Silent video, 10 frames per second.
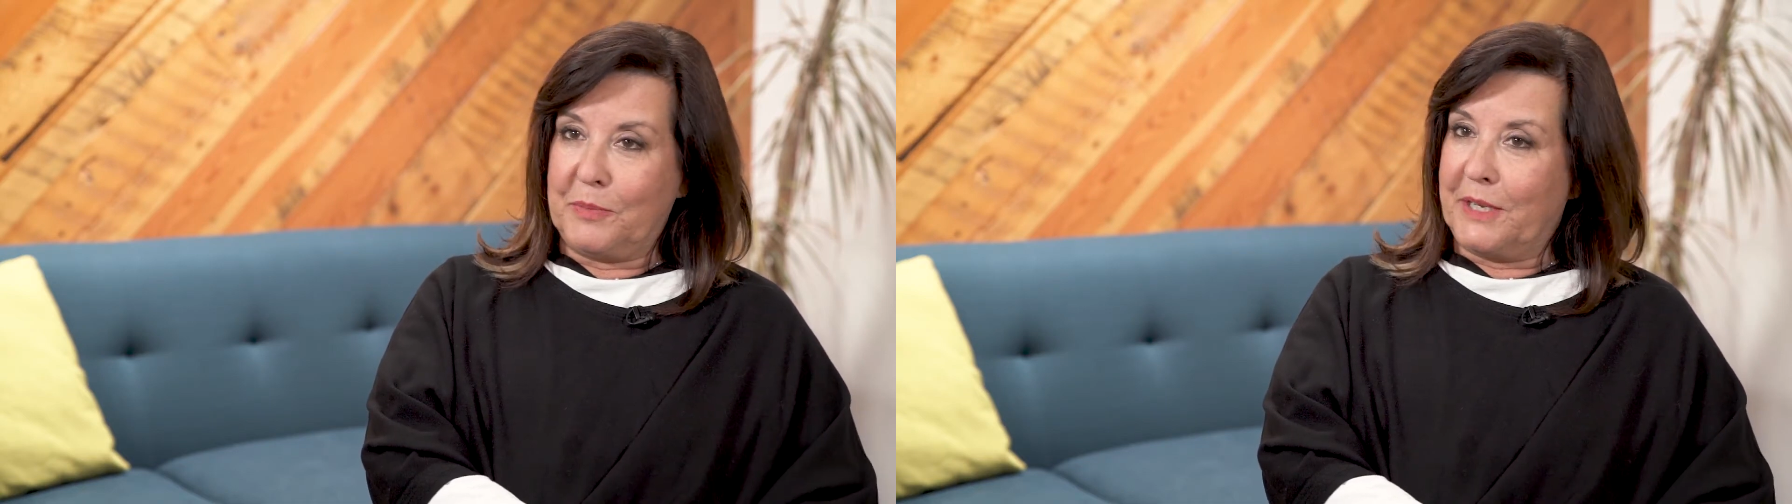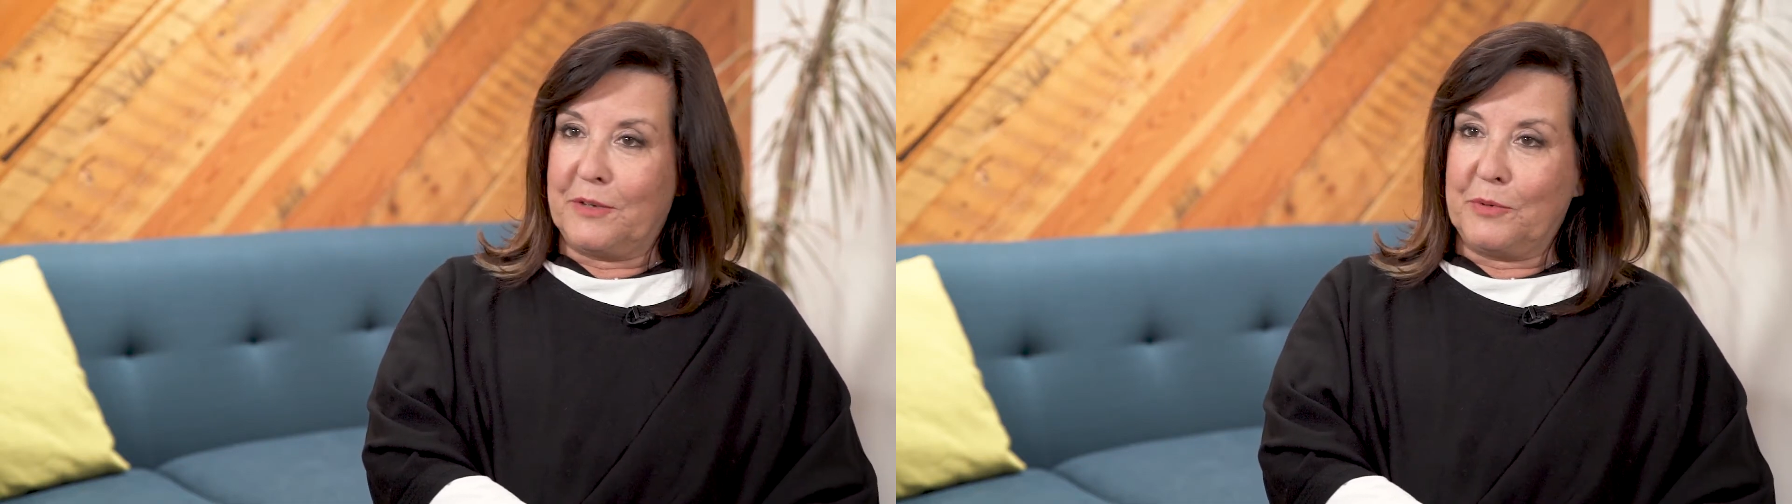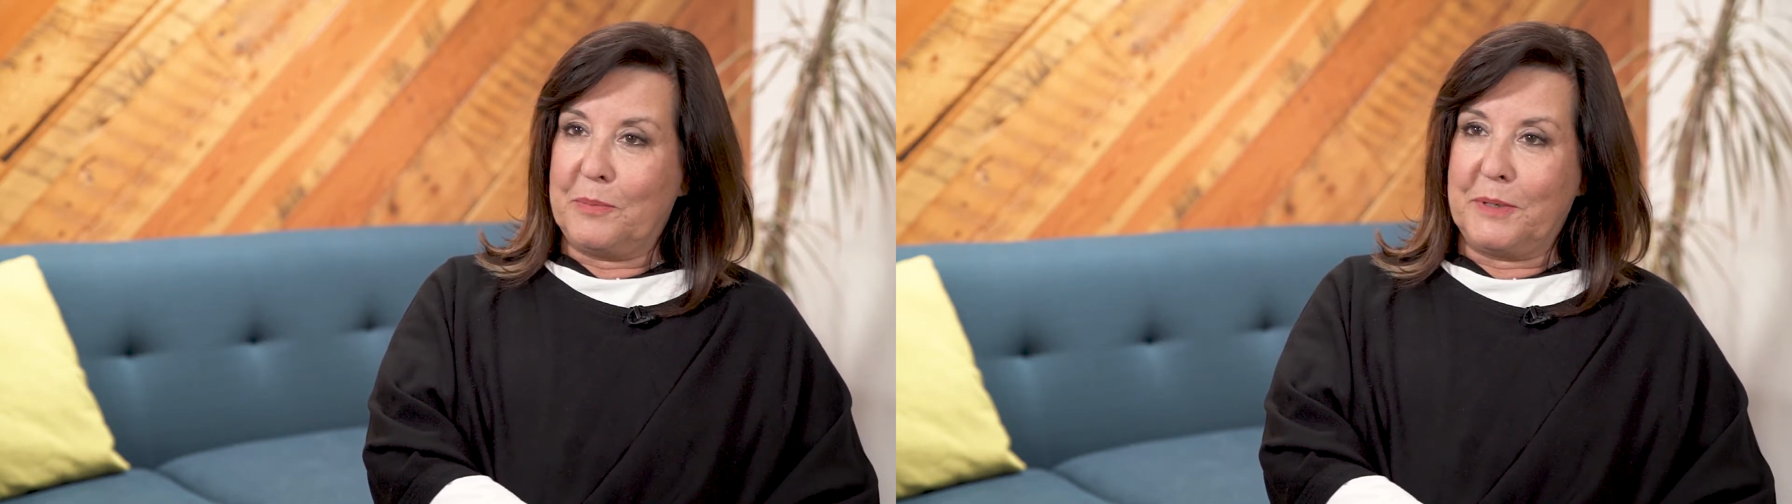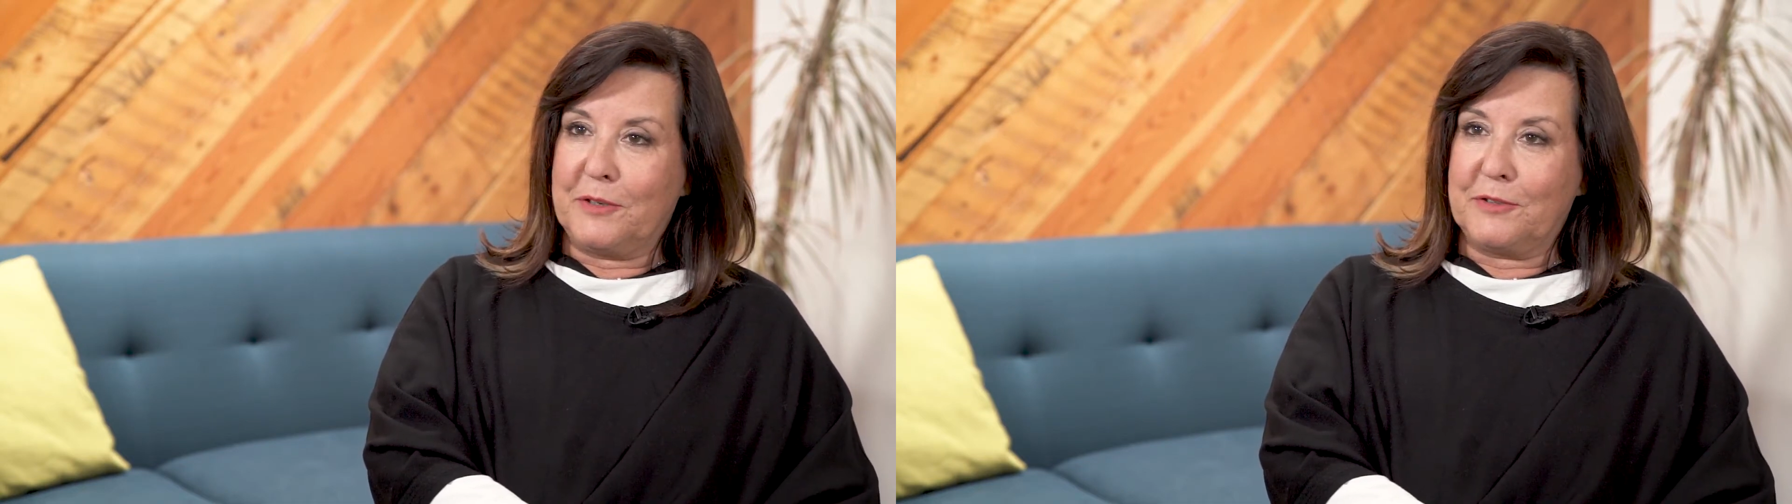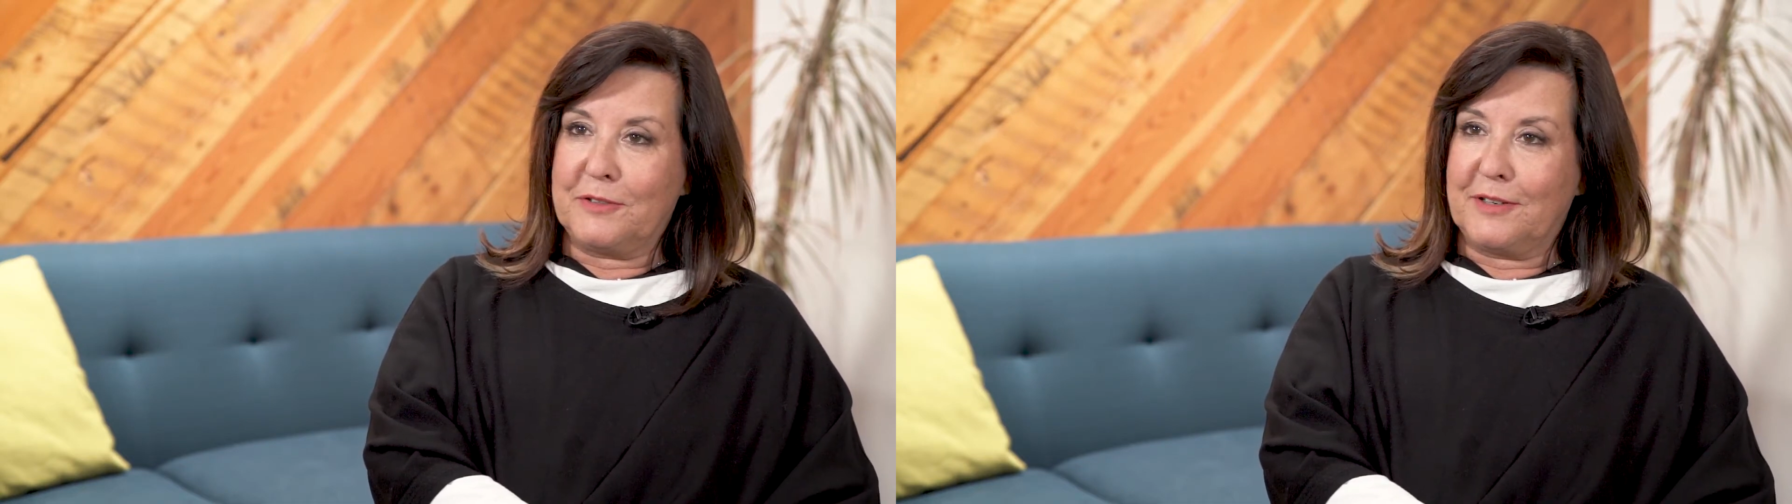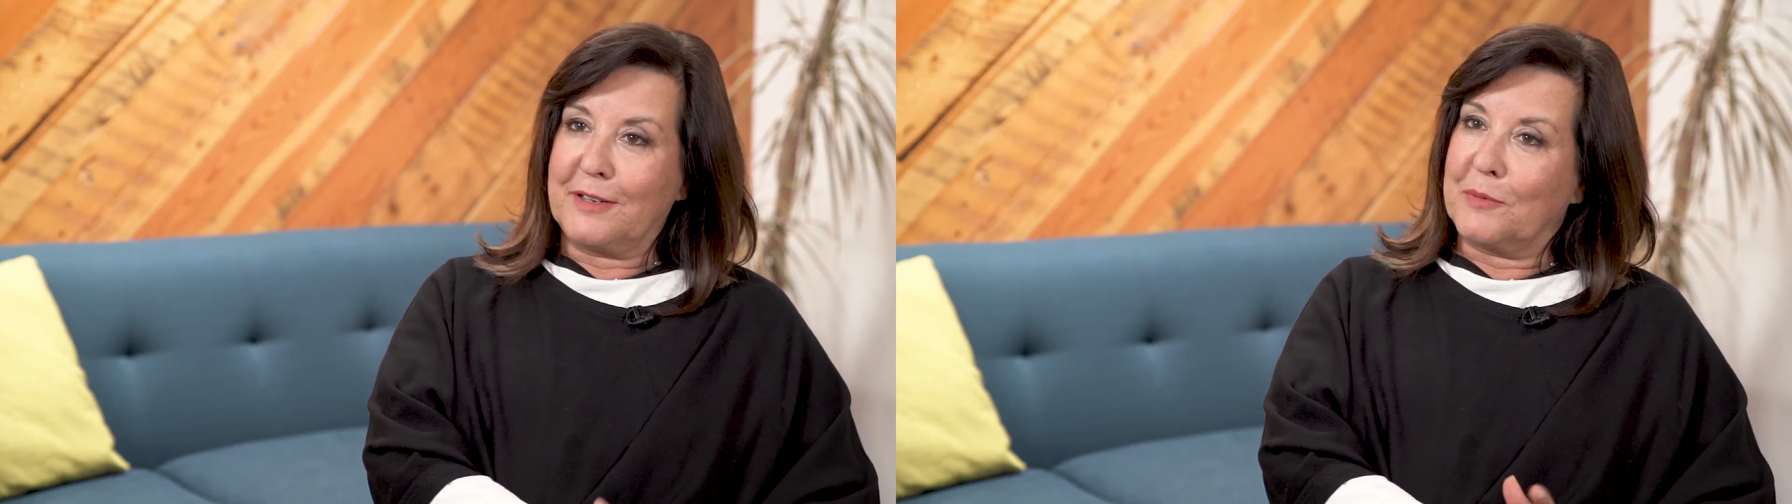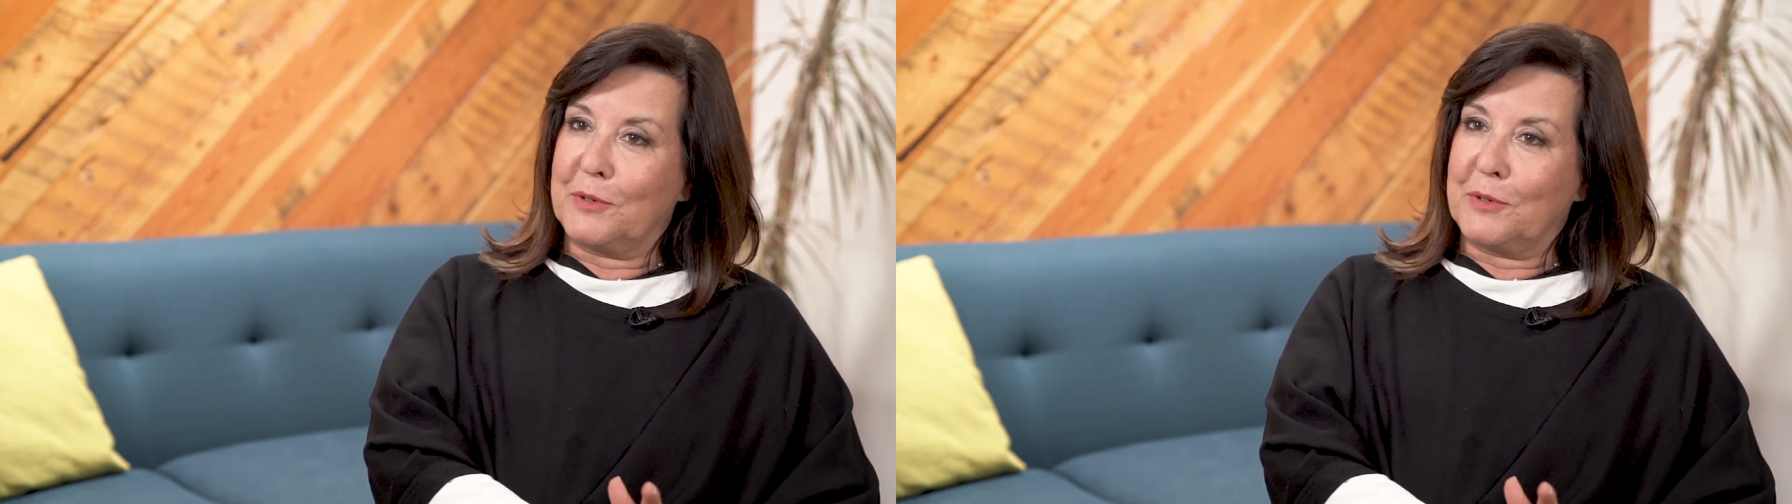get it re-pierced and I can